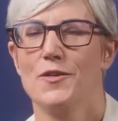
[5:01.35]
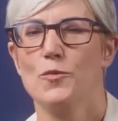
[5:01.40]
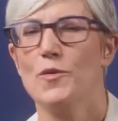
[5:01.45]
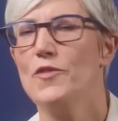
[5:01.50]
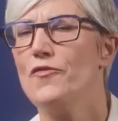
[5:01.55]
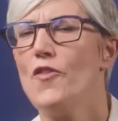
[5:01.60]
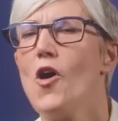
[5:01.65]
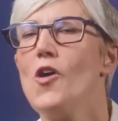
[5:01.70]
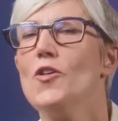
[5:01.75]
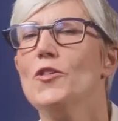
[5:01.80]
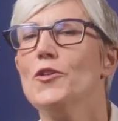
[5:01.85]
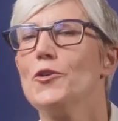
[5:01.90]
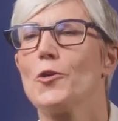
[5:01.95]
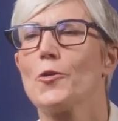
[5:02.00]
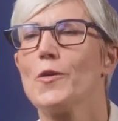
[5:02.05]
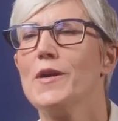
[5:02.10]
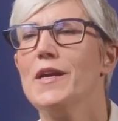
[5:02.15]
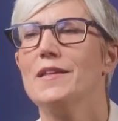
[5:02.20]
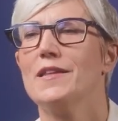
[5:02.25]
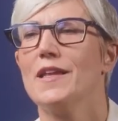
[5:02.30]
We've all
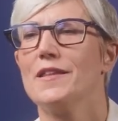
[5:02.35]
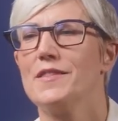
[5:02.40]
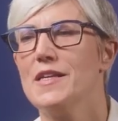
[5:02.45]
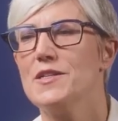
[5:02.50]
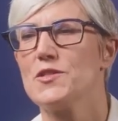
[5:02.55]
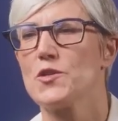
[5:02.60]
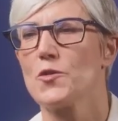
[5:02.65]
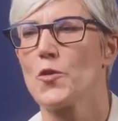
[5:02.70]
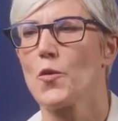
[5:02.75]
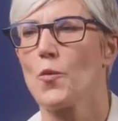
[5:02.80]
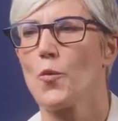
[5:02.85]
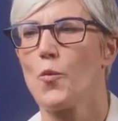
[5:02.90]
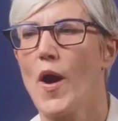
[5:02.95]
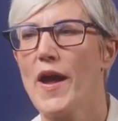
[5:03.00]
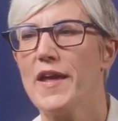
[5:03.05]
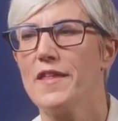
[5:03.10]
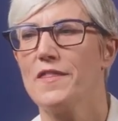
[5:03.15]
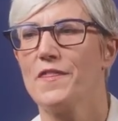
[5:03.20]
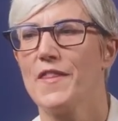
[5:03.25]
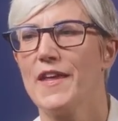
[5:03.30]
agreed that these are the
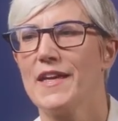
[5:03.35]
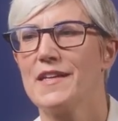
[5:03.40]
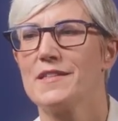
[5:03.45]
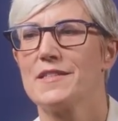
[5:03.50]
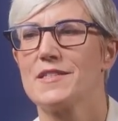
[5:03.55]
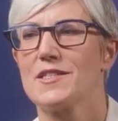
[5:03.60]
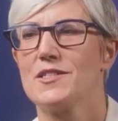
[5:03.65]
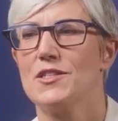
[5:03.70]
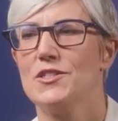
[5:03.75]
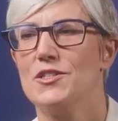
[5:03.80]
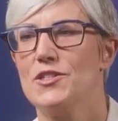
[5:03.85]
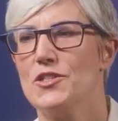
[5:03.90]
right things to